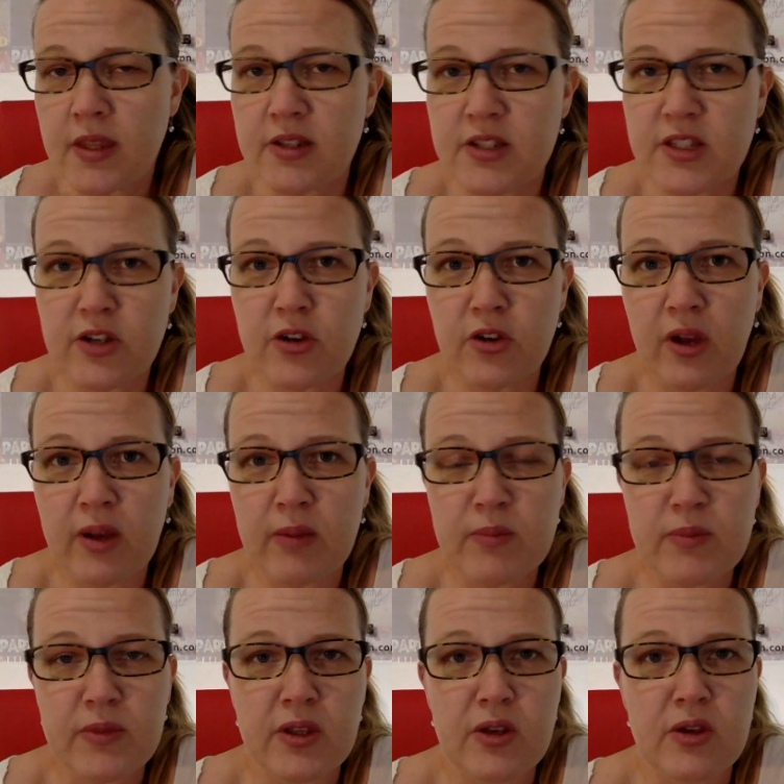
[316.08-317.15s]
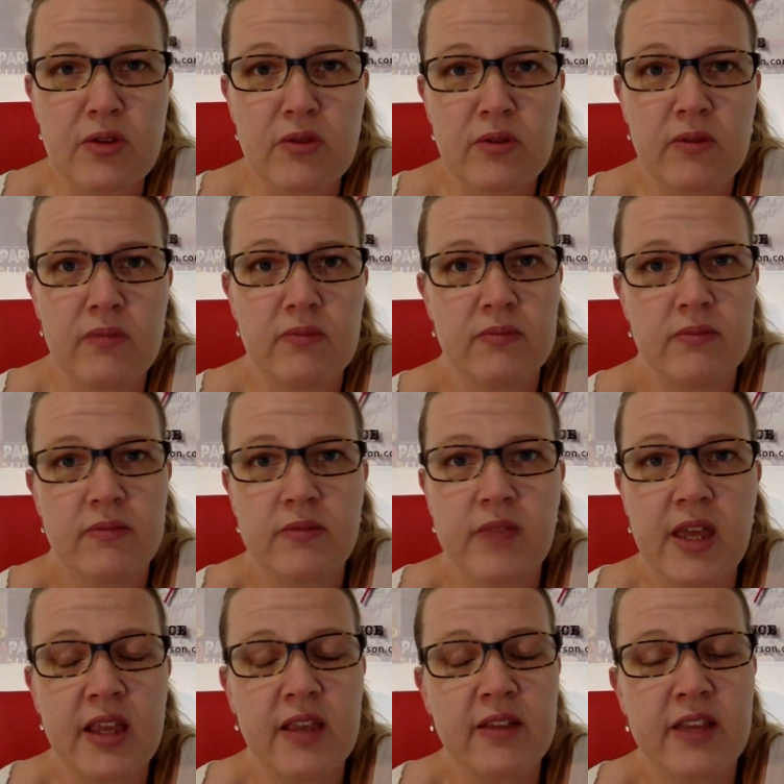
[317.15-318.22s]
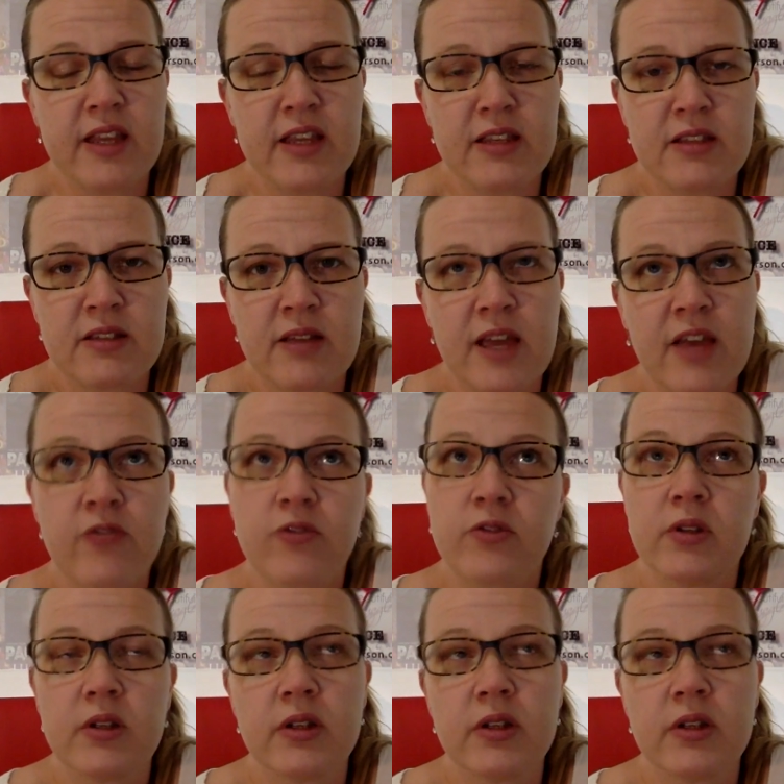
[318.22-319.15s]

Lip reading: So, they have